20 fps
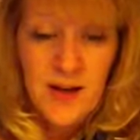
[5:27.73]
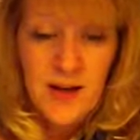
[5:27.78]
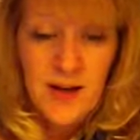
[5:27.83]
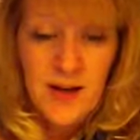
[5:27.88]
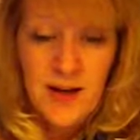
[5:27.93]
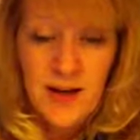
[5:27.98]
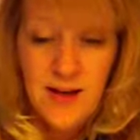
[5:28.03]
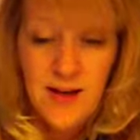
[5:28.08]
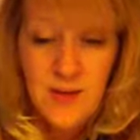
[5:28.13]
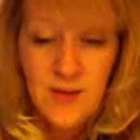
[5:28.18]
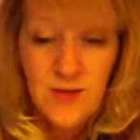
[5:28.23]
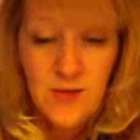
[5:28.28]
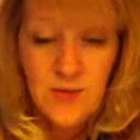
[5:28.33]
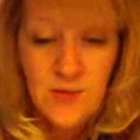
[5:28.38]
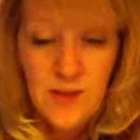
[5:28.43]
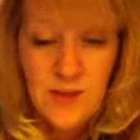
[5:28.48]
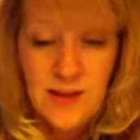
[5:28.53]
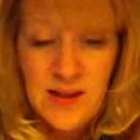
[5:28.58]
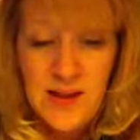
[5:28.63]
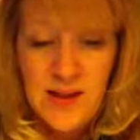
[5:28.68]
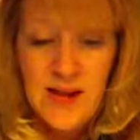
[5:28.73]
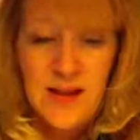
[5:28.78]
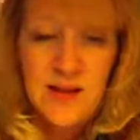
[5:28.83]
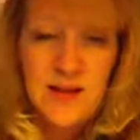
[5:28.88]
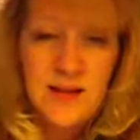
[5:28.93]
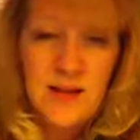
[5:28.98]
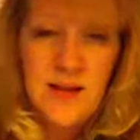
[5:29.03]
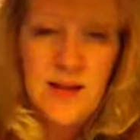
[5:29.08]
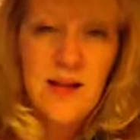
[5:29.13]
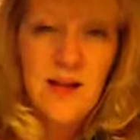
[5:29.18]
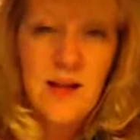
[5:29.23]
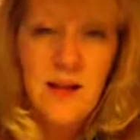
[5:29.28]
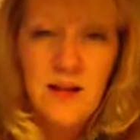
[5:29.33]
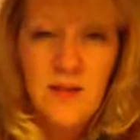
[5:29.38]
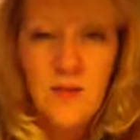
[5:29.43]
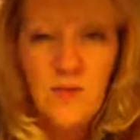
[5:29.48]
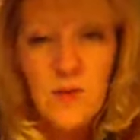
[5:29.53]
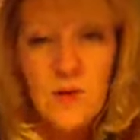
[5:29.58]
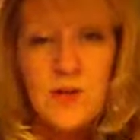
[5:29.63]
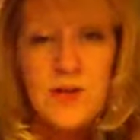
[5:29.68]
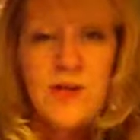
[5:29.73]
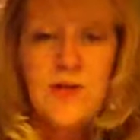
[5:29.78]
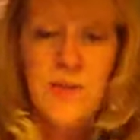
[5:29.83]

uh, those three things. And then, of course,